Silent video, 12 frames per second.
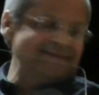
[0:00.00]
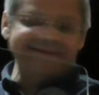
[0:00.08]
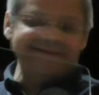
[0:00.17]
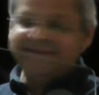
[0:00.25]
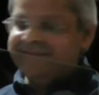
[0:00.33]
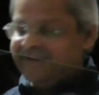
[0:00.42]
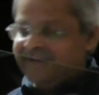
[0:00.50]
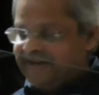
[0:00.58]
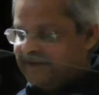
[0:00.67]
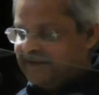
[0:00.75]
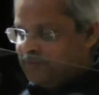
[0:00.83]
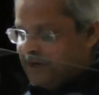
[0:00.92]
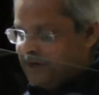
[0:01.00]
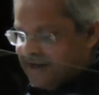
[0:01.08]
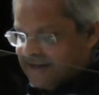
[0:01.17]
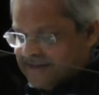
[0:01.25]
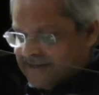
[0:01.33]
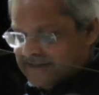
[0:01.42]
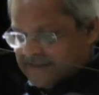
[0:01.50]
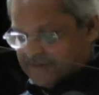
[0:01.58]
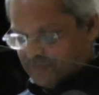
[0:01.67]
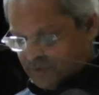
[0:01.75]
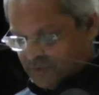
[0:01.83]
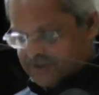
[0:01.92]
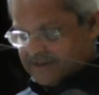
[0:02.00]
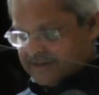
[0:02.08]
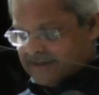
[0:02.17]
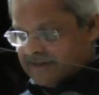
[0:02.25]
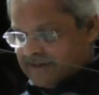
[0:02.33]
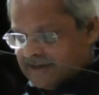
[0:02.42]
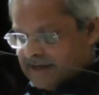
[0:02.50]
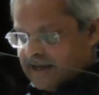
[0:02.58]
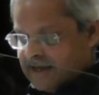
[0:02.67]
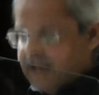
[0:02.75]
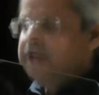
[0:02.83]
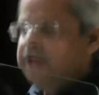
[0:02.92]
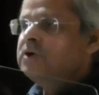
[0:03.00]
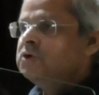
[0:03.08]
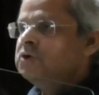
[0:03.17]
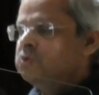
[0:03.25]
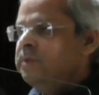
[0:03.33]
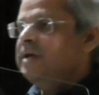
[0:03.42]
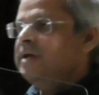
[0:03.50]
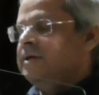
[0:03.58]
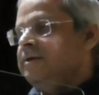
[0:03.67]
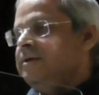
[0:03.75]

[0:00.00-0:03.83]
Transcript: the Indian political system was. To me,